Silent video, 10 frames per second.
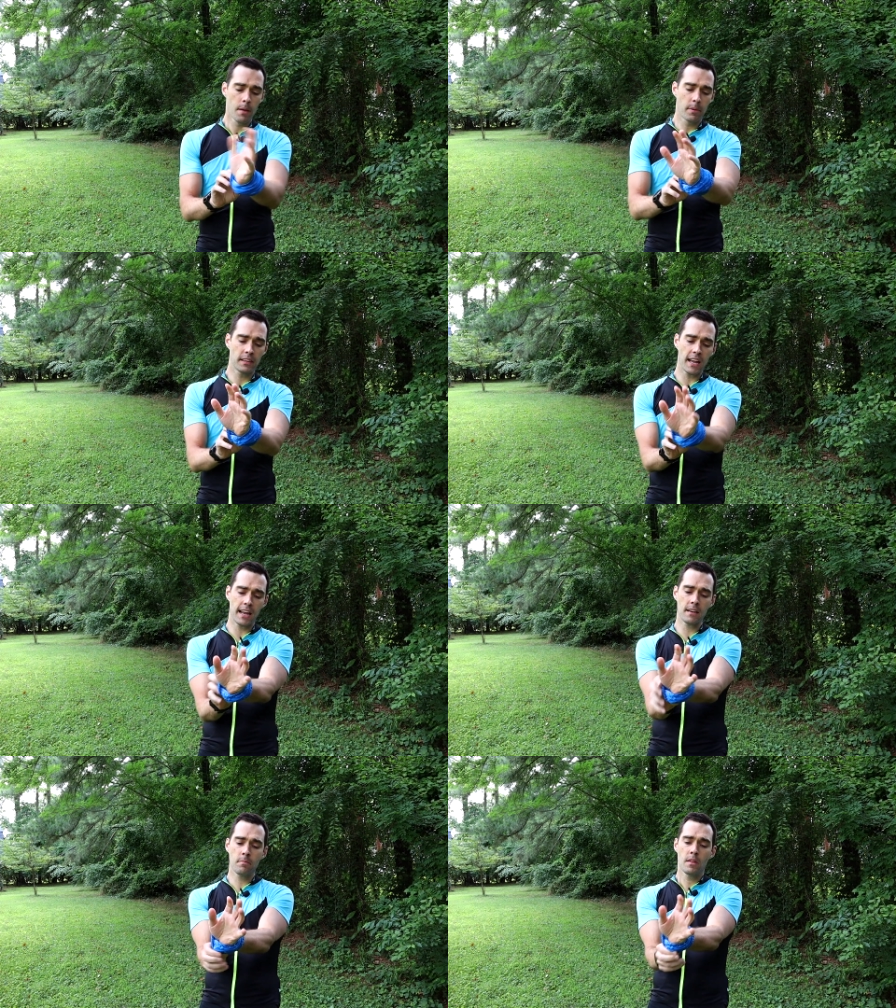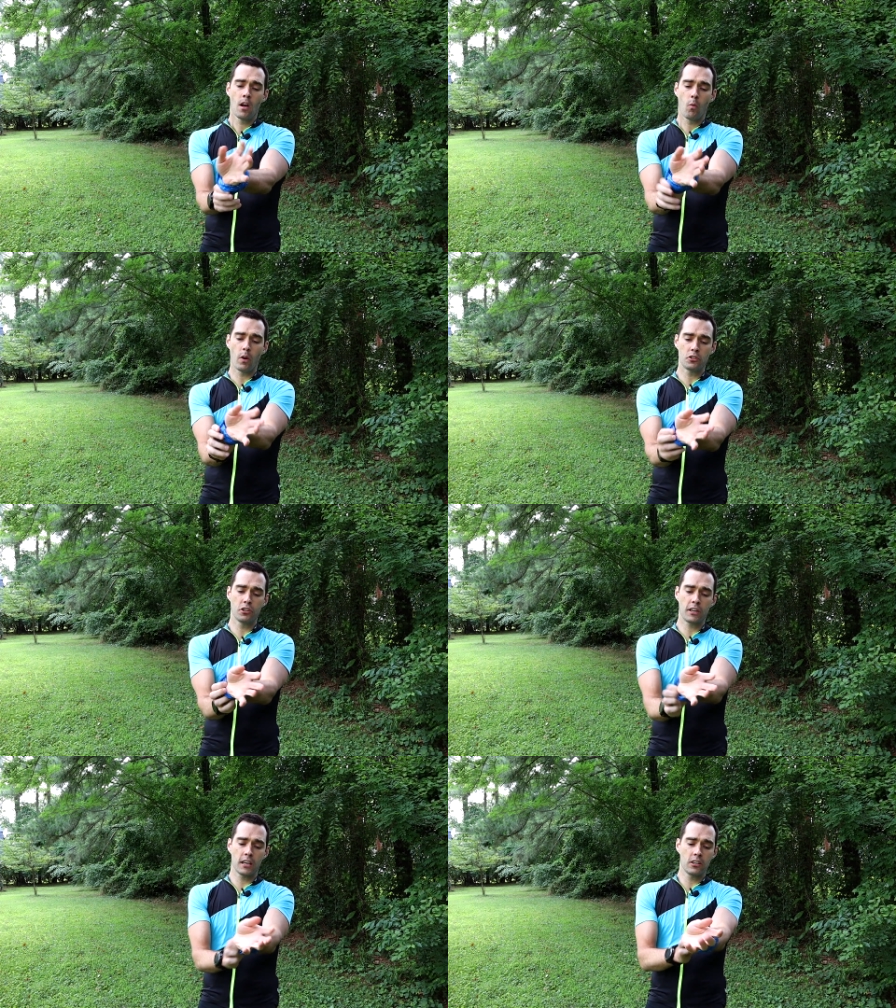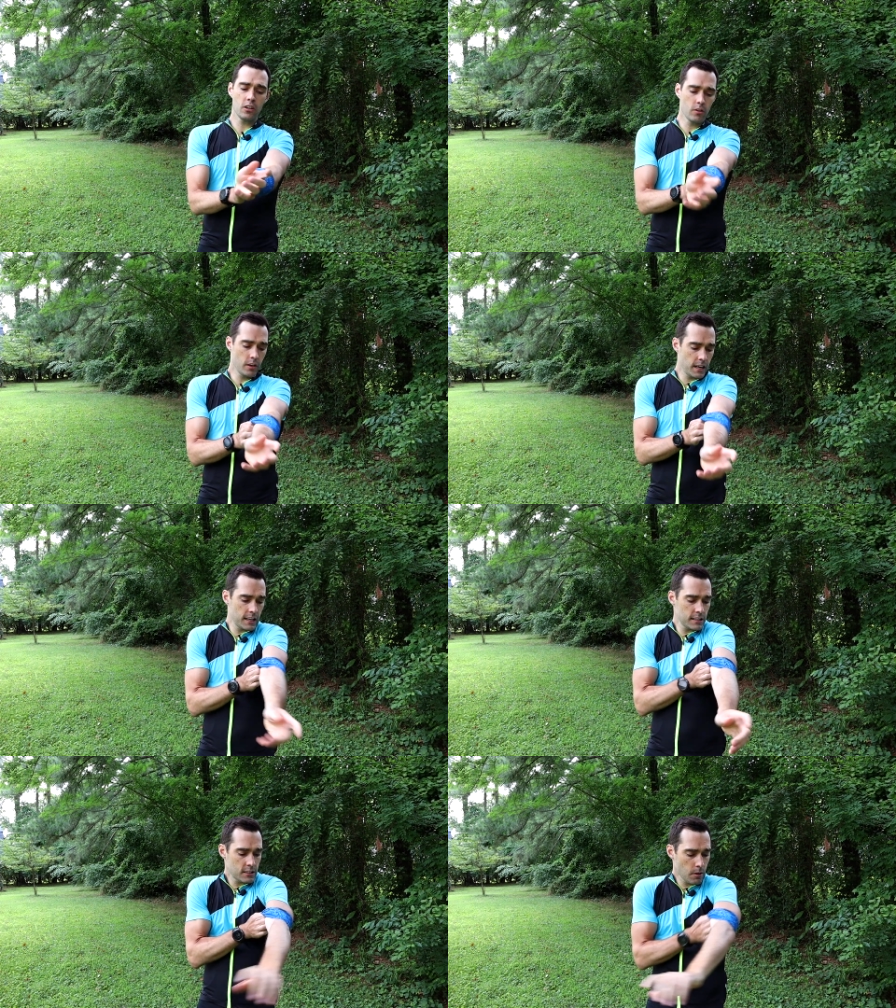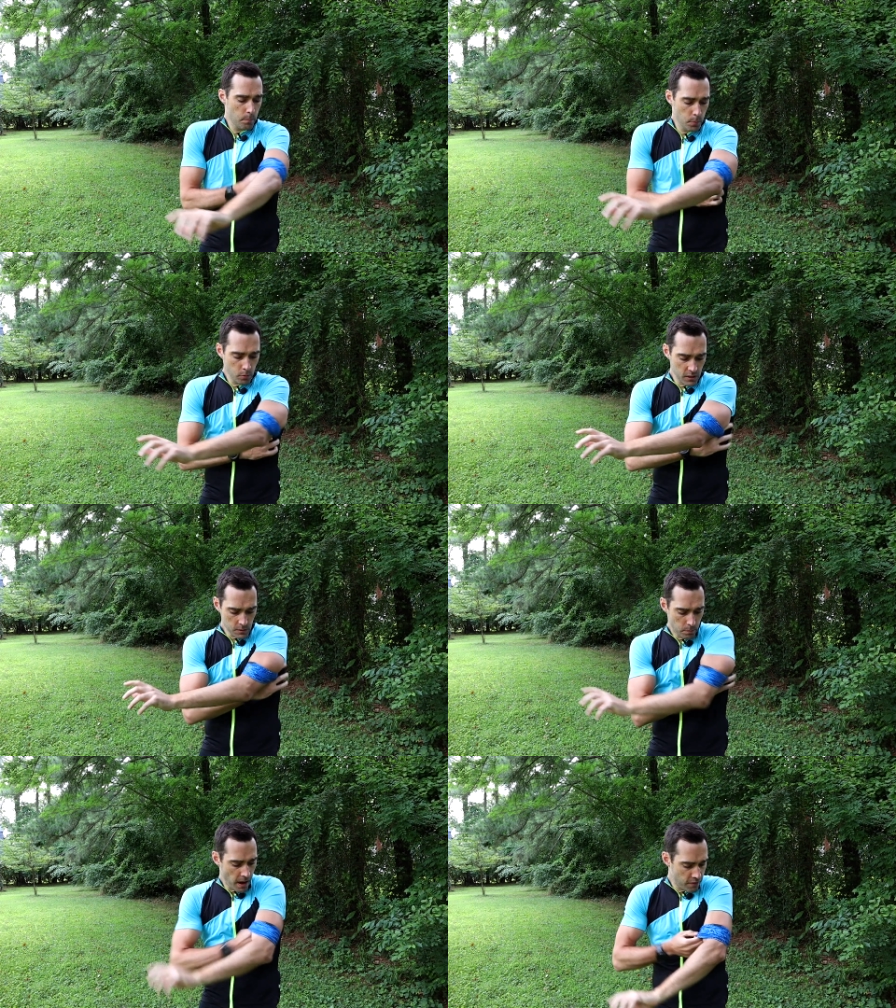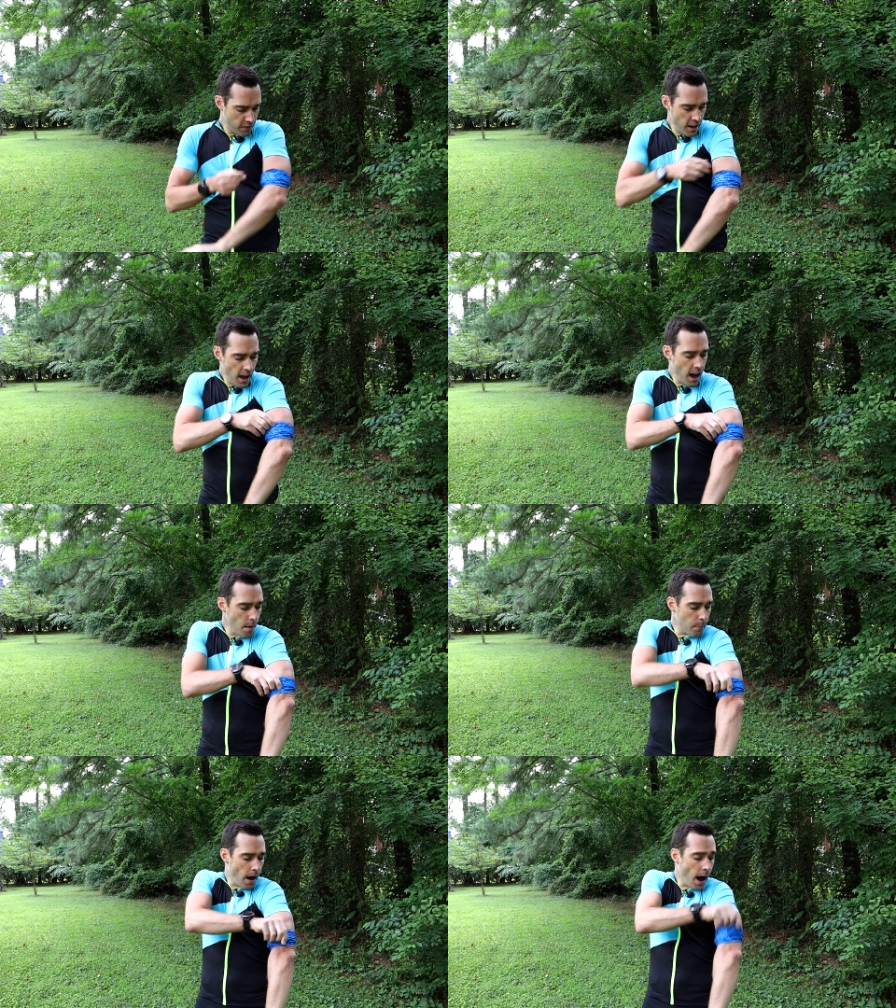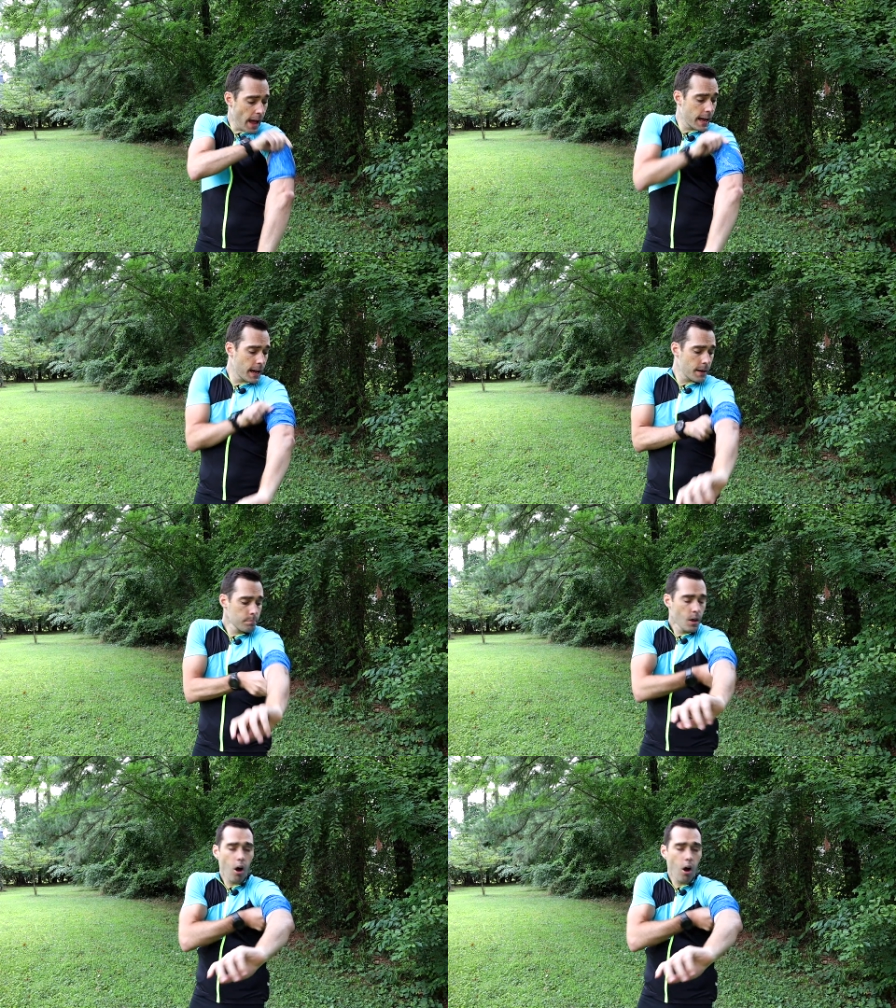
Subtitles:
But then what you can do is pull this buff up higher